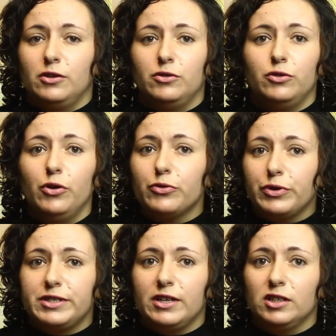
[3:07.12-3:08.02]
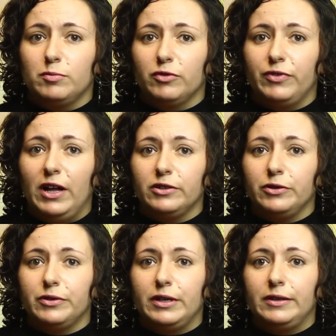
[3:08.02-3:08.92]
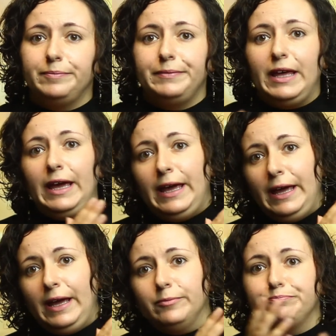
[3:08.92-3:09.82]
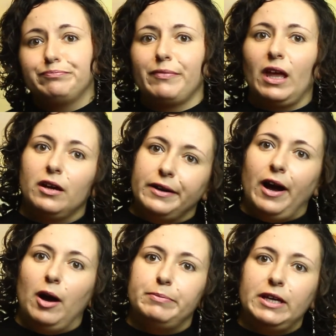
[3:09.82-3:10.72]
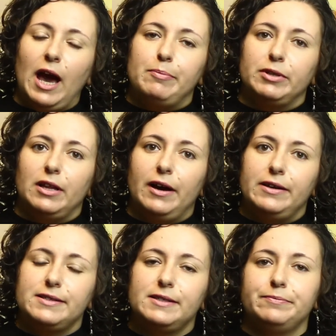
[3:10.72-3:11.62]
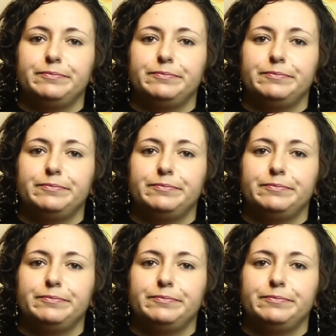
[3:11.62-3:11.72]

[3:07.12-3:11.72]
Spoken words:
no resellable value, then can't be capitalized.